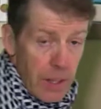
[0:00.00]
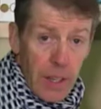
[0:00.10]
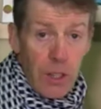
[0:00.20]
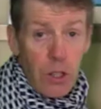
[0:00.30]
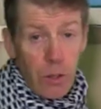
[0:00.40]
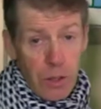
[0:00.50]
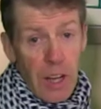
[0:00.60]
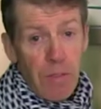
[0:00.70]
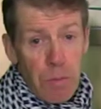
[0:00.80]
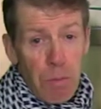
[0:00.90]
It took
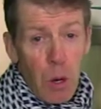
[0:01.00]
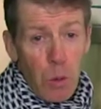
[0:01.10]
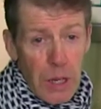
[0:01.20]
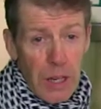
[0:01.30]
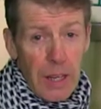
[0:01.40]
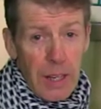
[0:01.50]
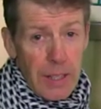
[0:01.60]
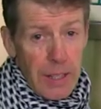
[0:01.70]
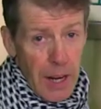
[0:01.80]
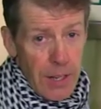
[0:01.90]
David Bowie
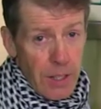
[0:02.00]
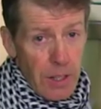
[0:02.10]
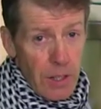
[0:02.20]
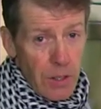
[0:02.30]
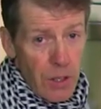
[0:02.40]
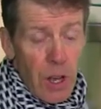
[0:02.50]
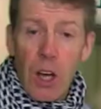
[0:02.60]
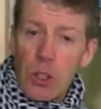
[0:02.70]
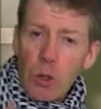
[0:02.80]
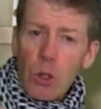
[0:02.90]
10 years.
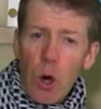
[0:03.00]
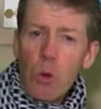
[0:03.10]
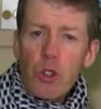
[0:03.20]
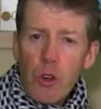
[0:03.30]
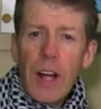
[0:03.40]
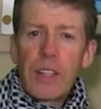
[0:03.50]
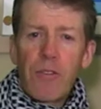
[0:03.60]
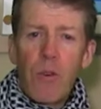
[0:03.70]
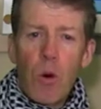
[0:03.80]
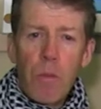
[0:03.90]
So go
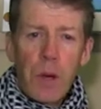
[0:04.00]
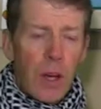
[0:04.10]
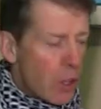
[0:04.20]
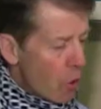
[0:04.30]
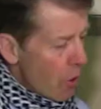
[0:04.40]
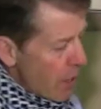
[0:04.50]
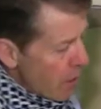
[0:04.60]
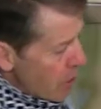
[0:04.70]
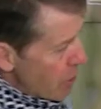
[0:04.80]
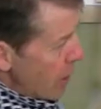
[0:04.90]
transform your inner
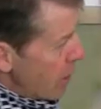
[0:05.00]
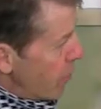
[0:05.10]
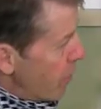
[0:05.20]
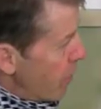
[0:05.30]
self.